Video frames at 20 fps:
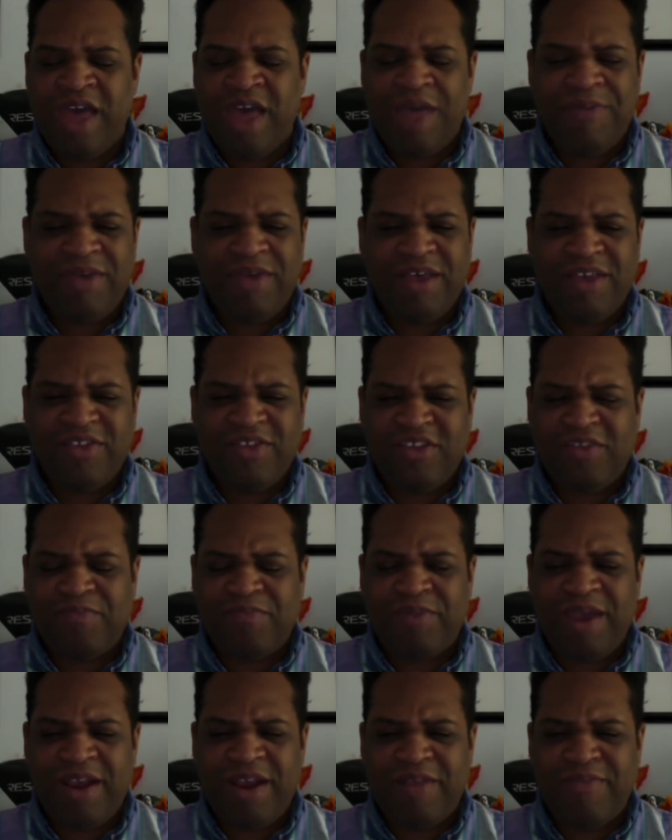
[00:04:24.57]
And because this
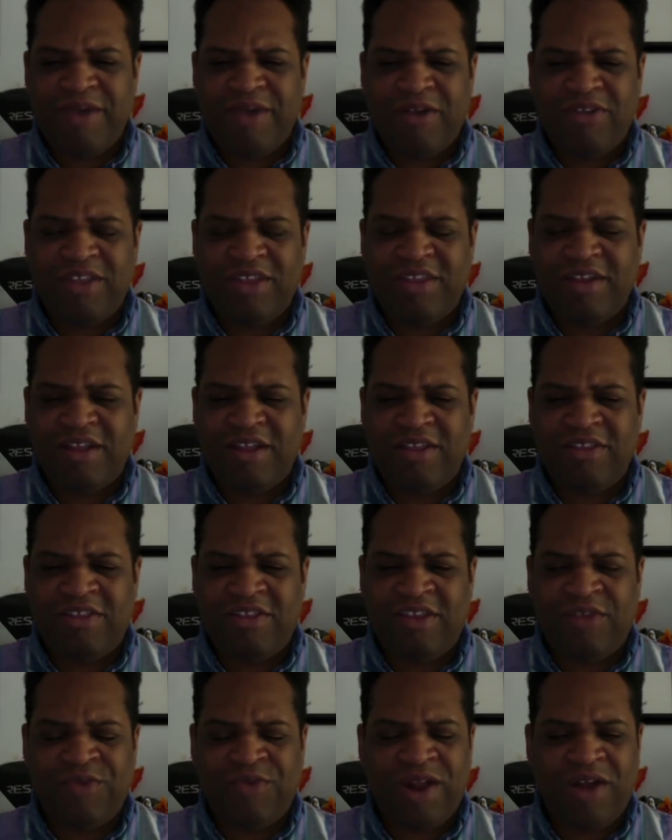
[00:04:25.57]
beta male
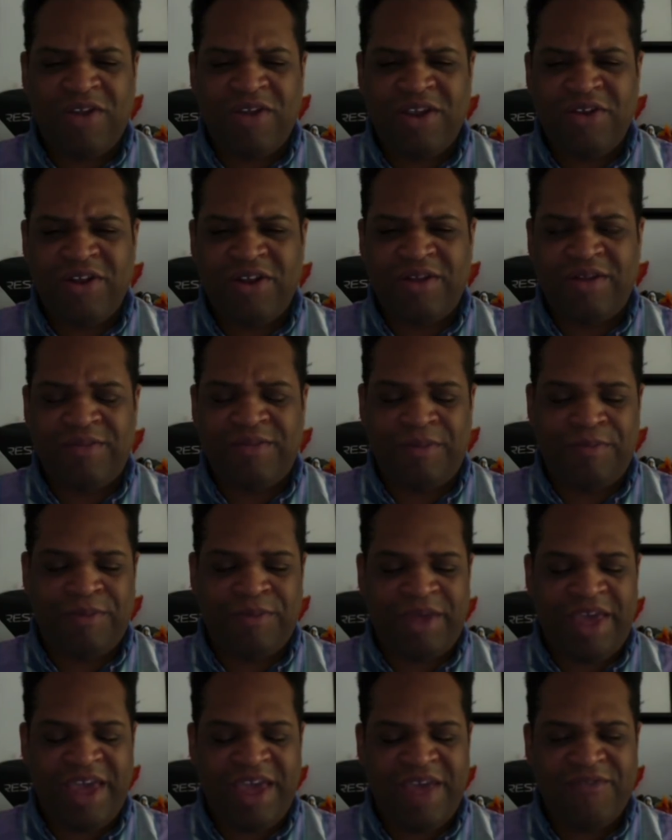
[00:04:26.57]
went out here and
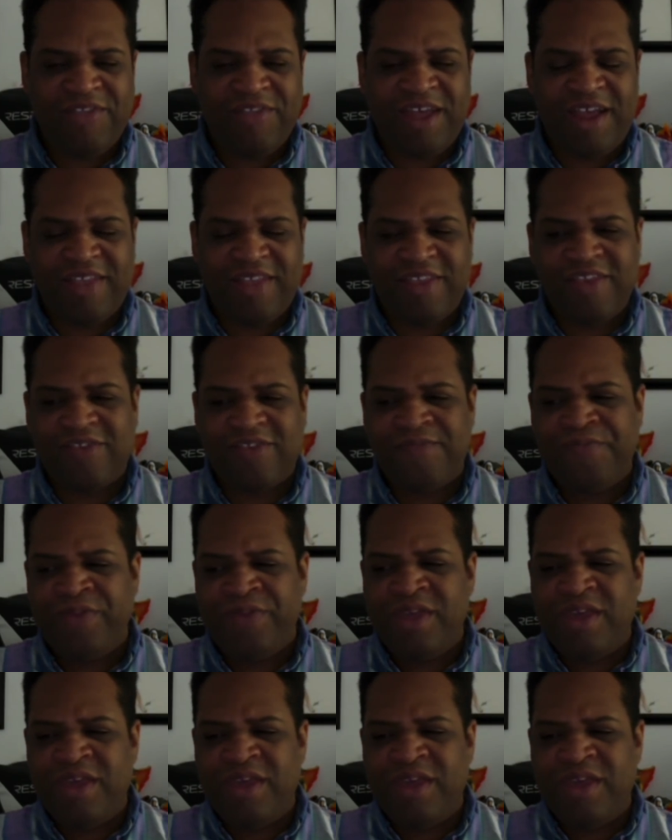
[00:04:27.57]
behaved like this,